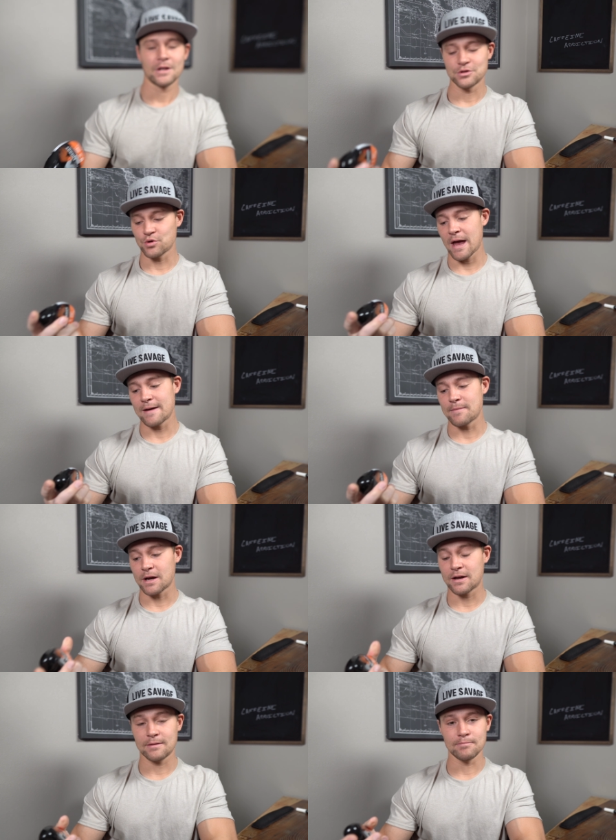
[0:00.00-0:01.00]
So I have
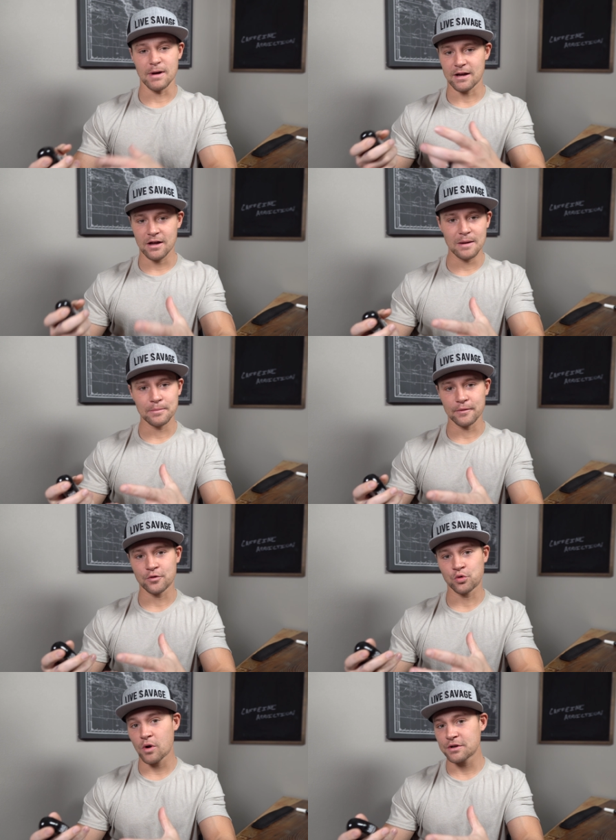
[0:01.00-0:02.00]
my, my cup of
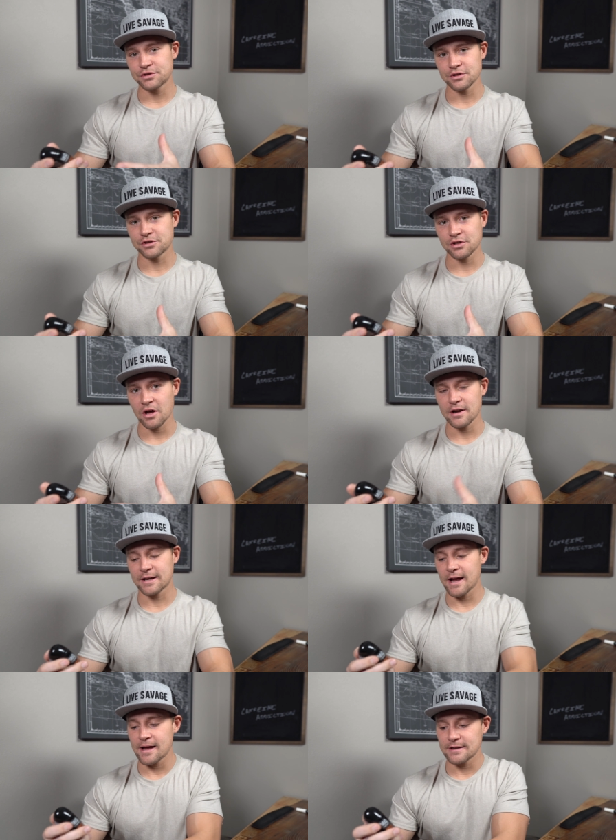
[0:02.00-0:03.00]
crushed
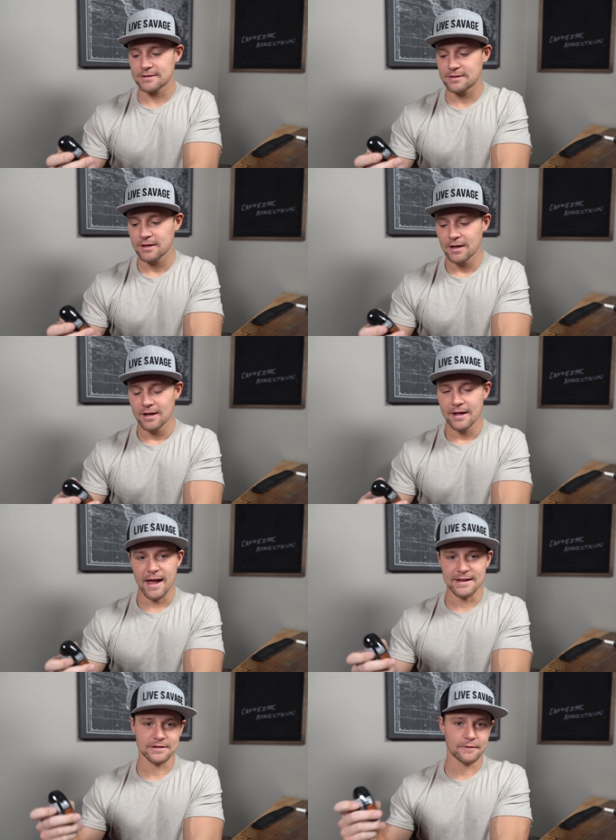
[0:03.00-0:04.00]
Sonic Ice
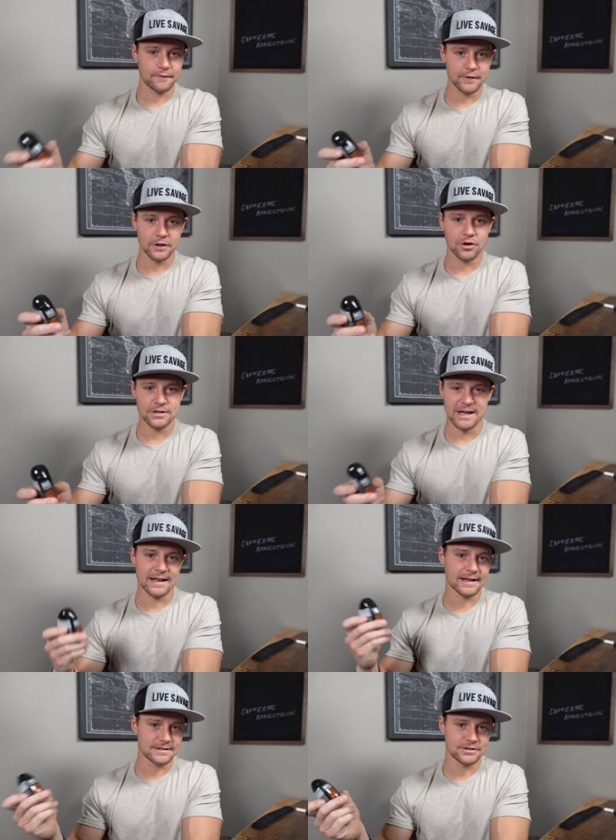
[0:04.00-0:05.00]
as a filler. It's
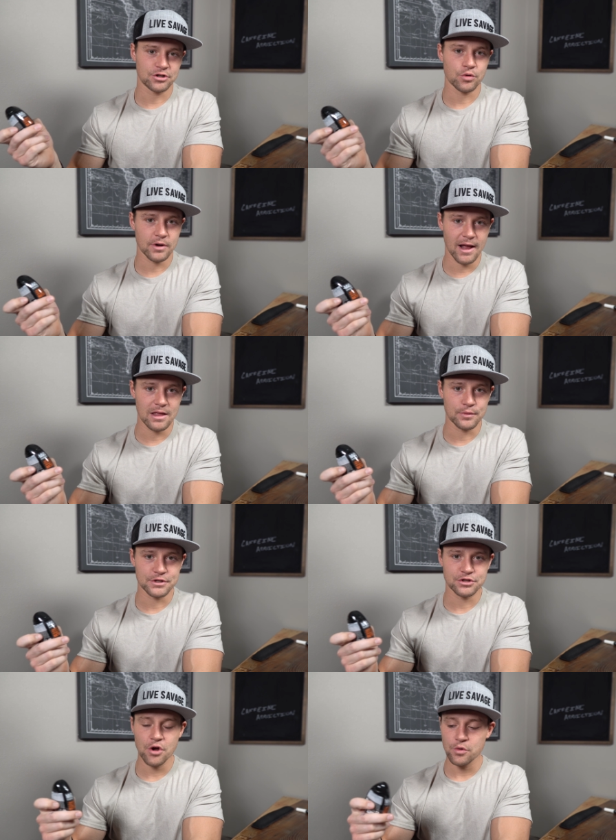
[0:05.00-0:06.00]
kind of like a zero calorie
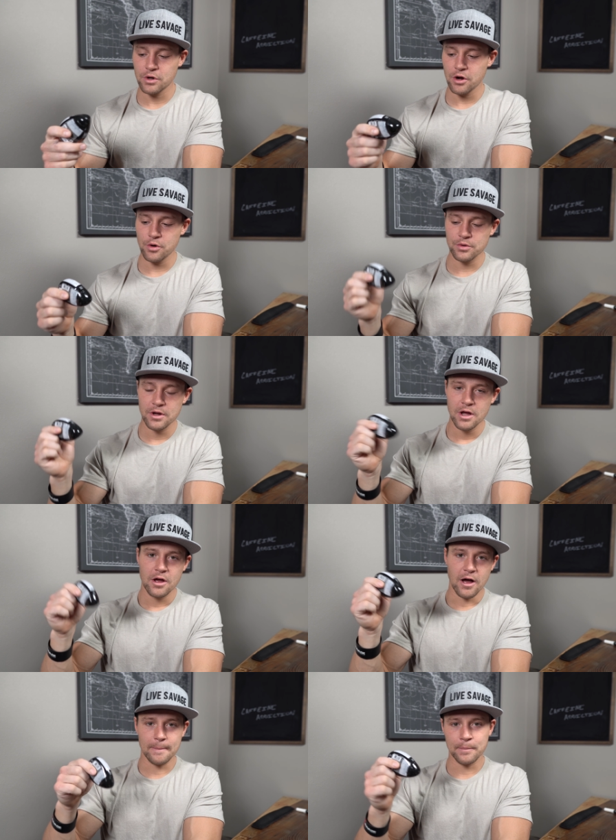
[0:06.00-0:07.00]
snow cone.
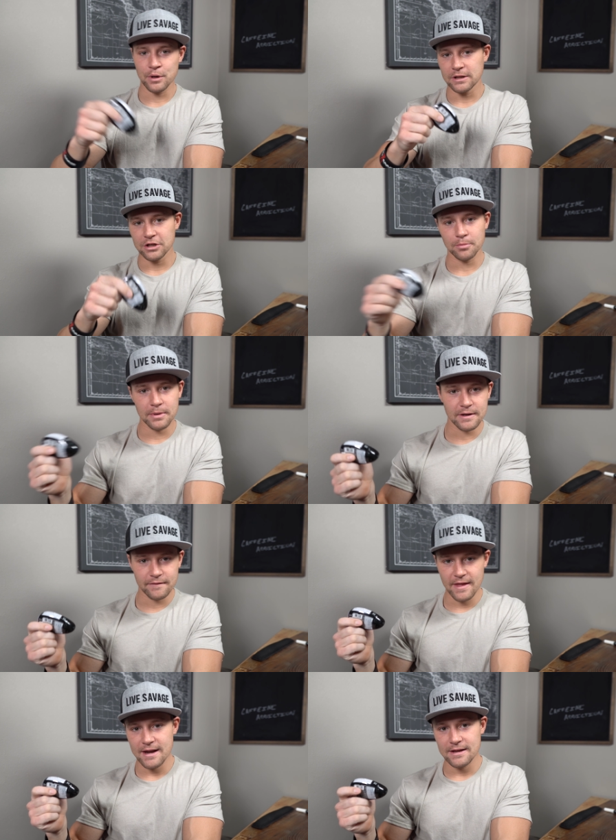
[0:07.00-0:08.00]
I'll put a little bit
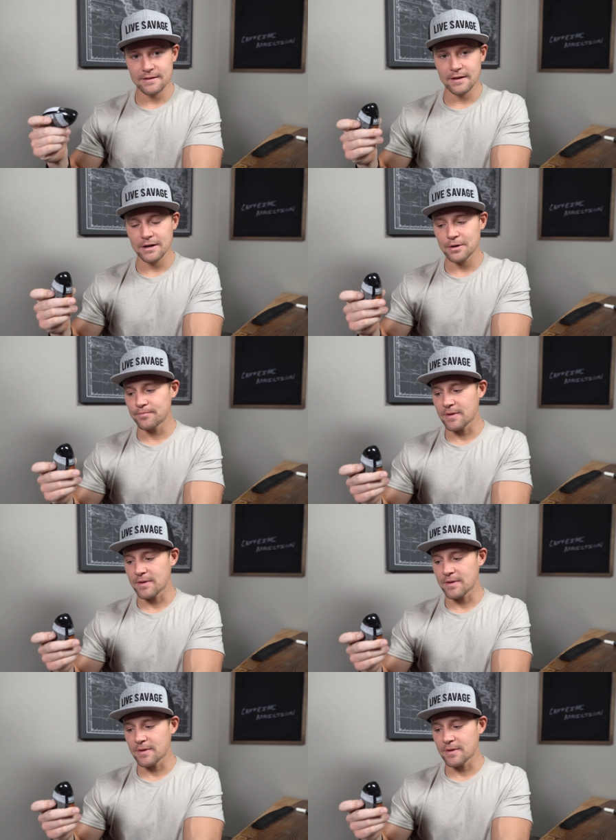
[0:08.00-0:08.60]
of that in there.